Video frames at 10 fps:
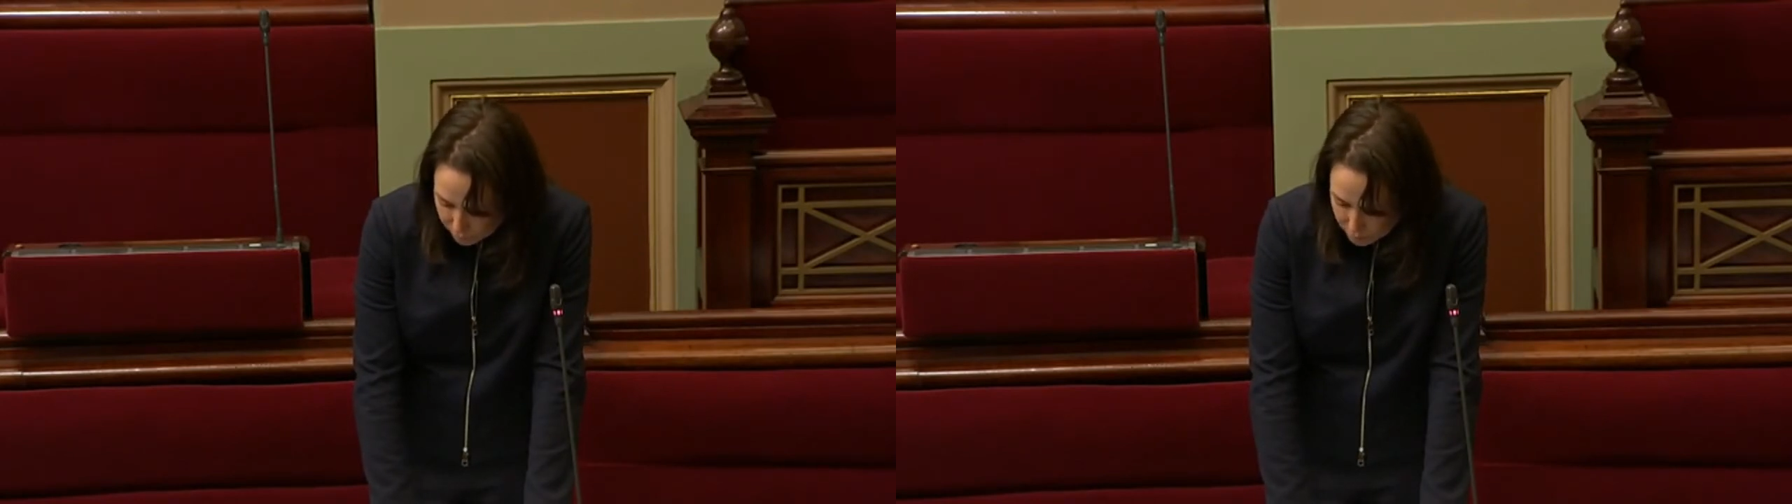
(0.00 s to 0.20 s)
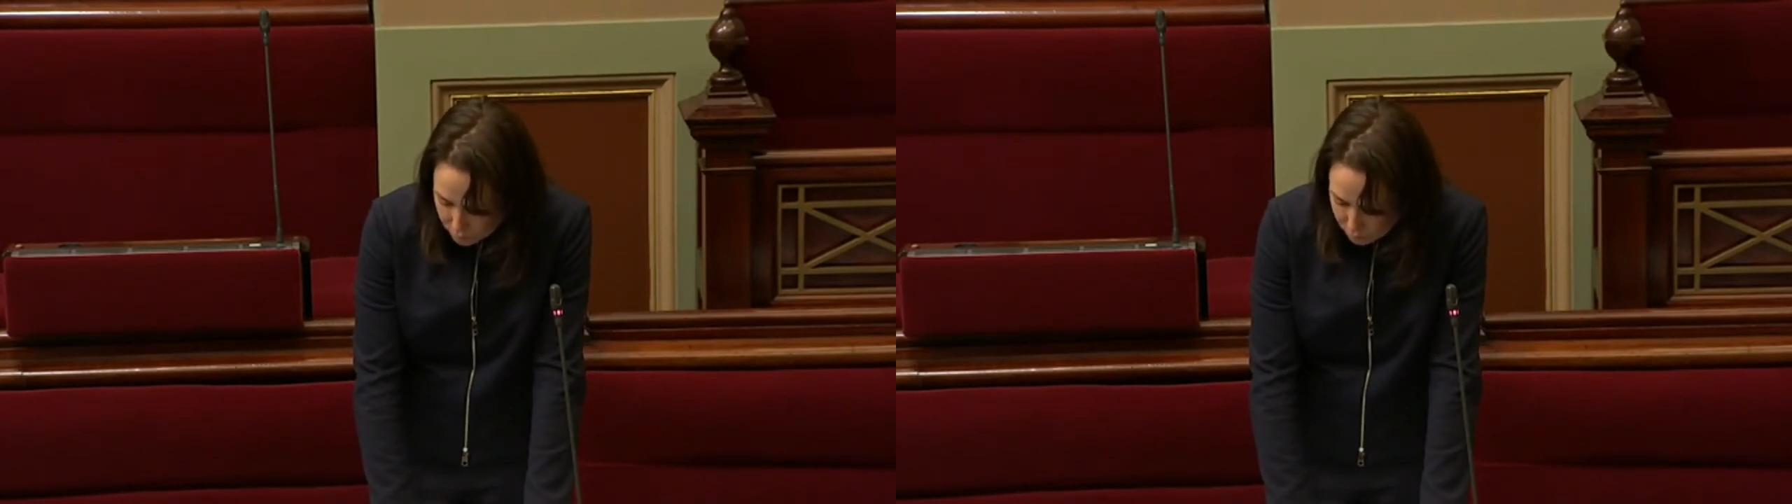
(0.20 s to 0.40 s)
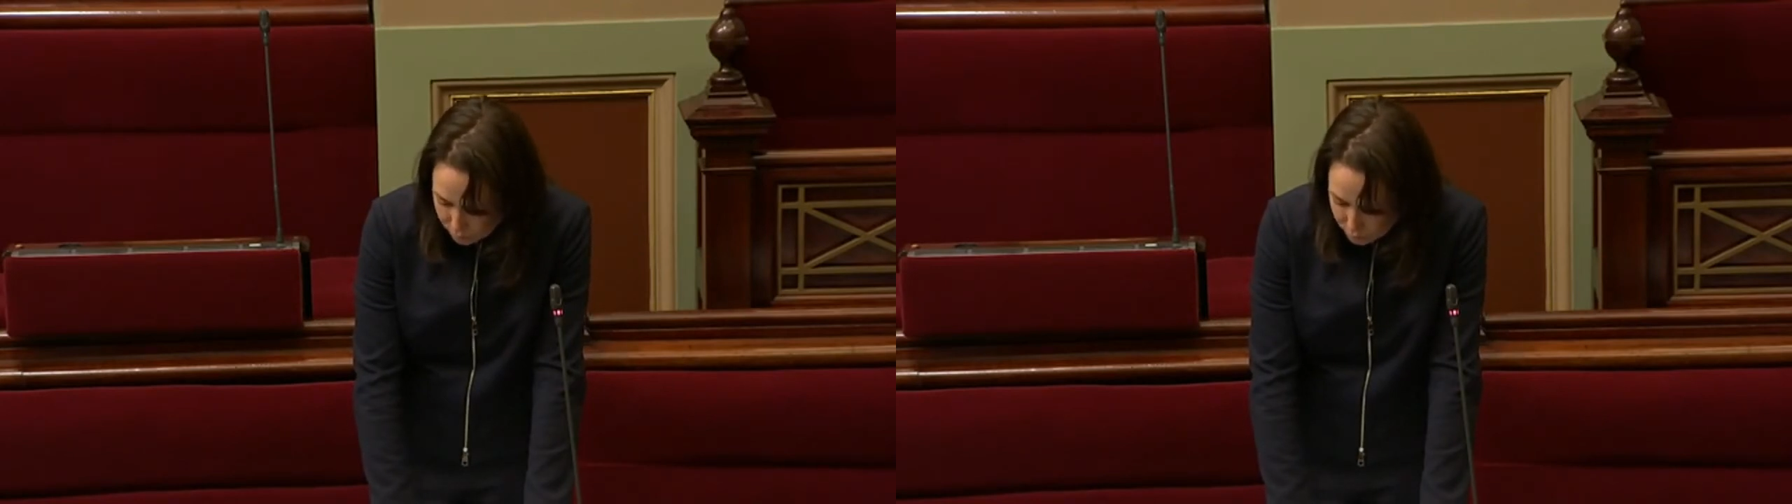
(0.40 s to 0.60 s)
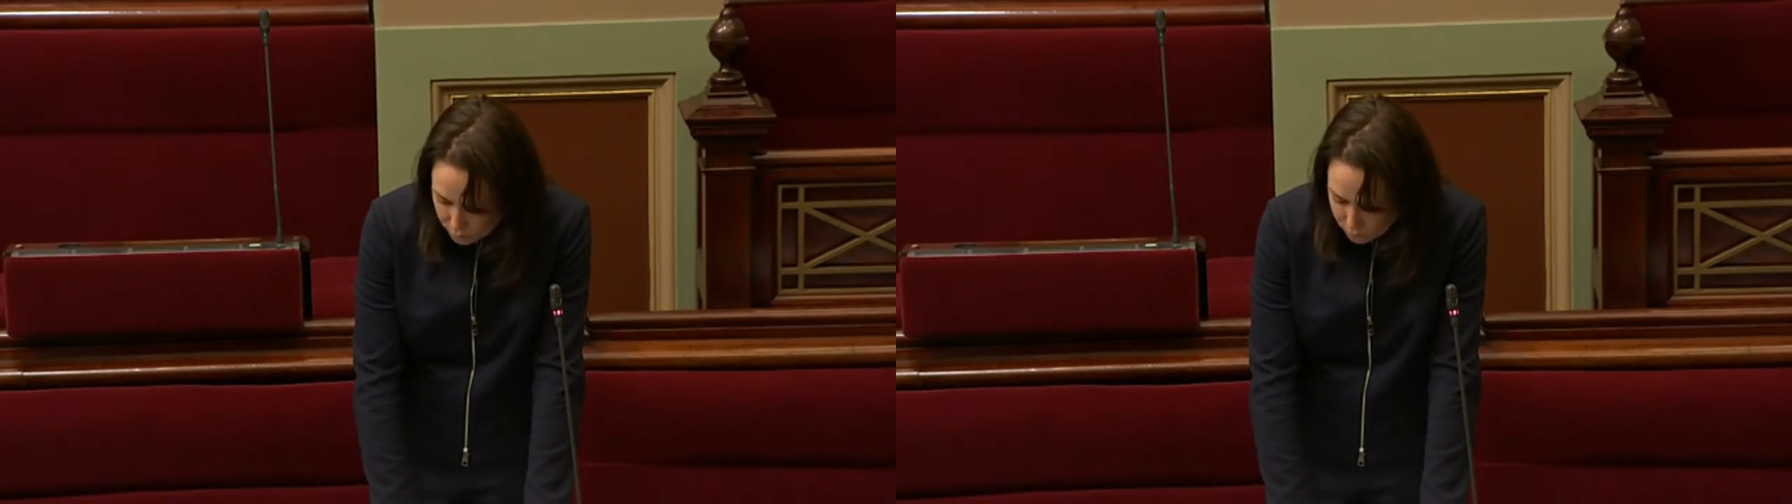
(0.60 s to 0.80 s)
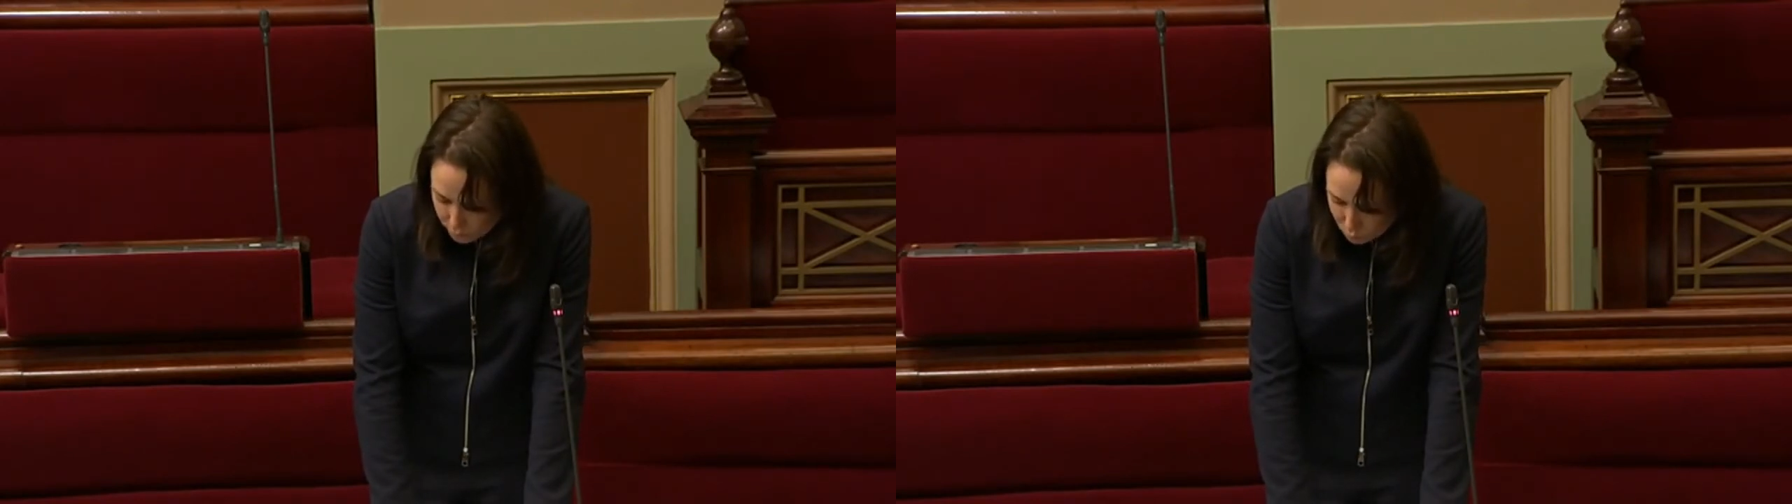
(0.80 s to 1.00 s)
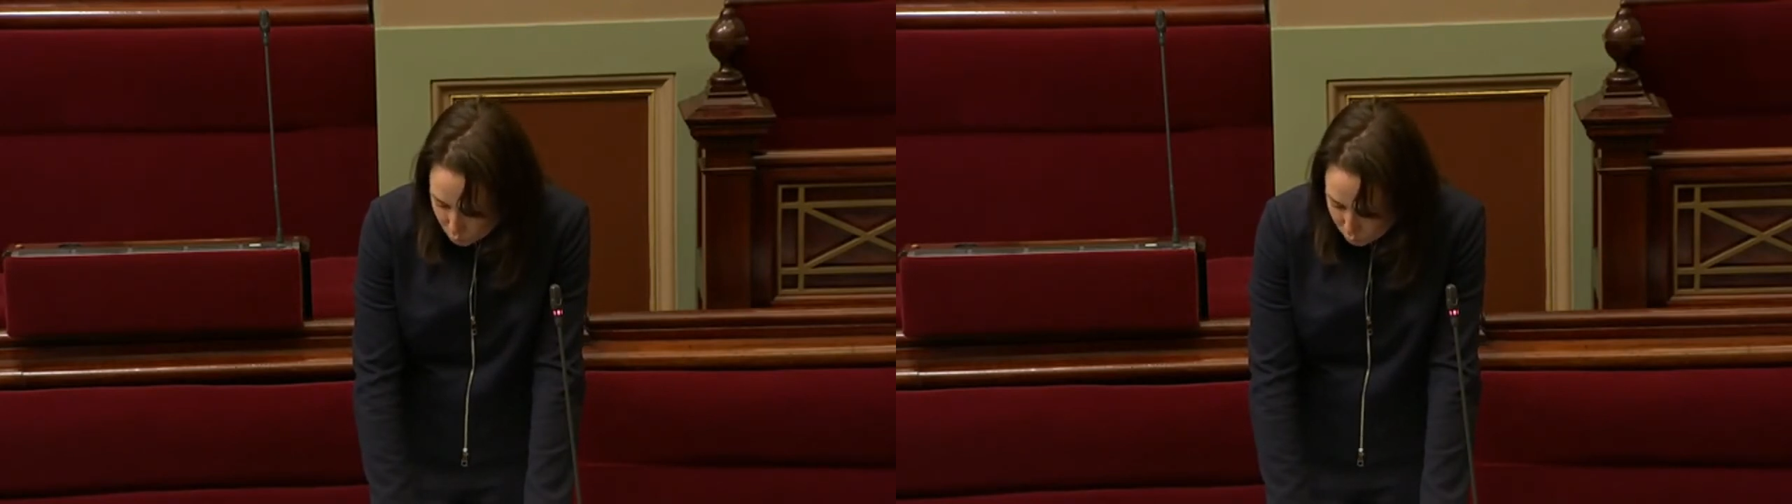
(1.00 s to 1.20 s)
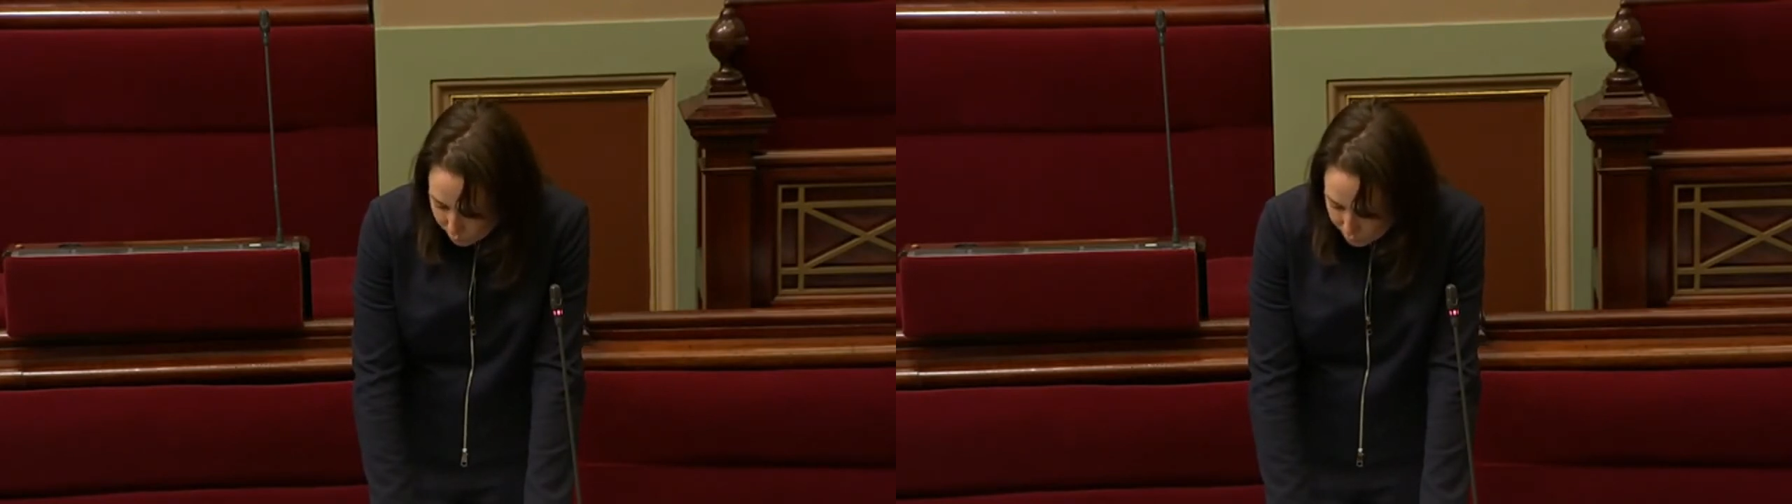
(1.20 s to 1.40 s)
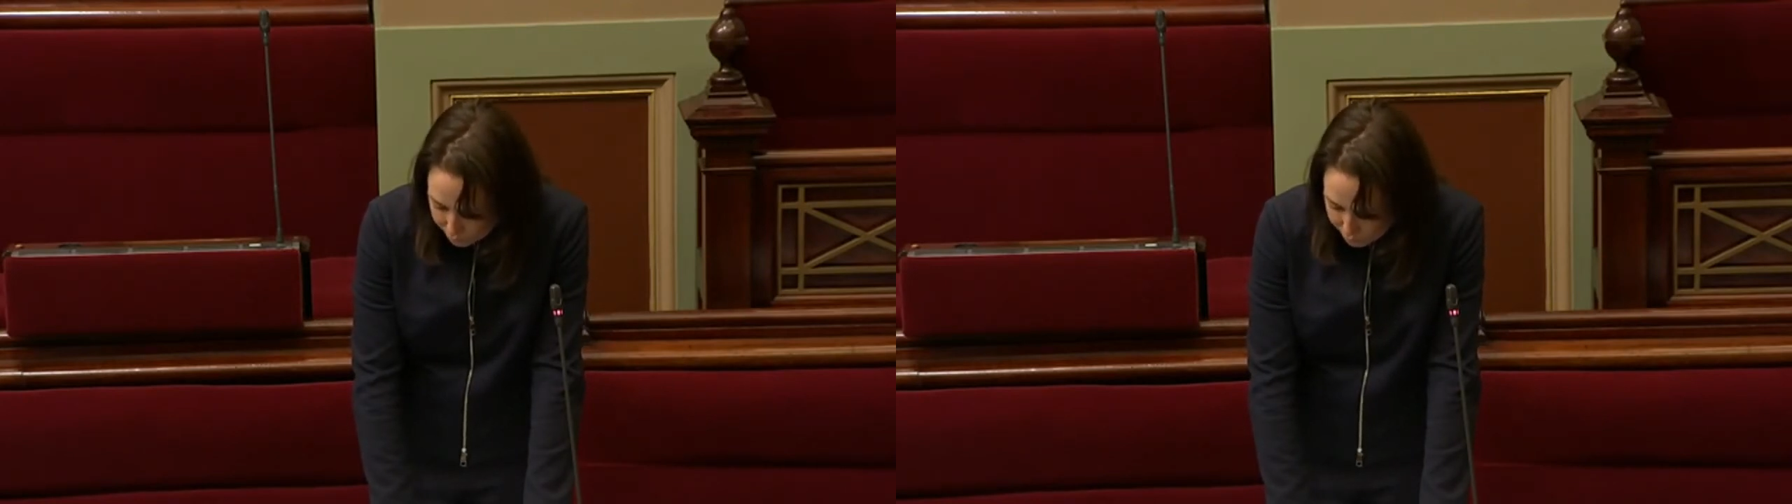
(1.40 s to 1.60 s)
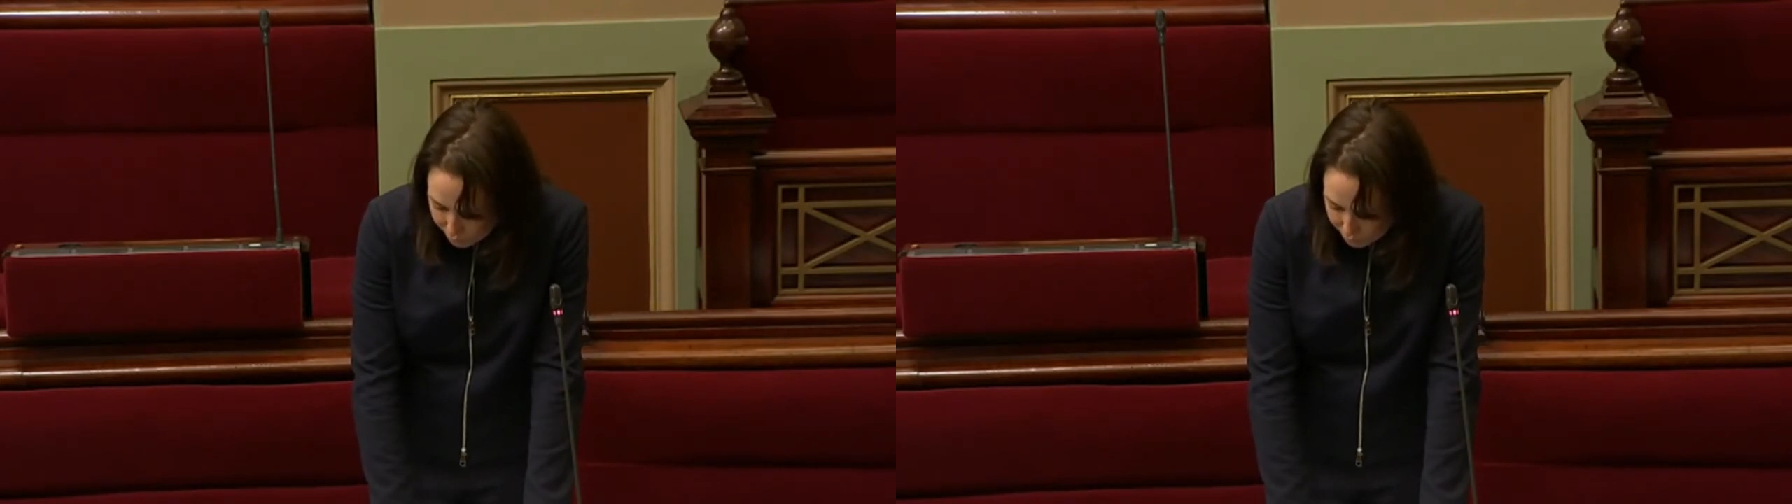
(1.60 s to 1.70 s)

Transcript: by Service Victoria.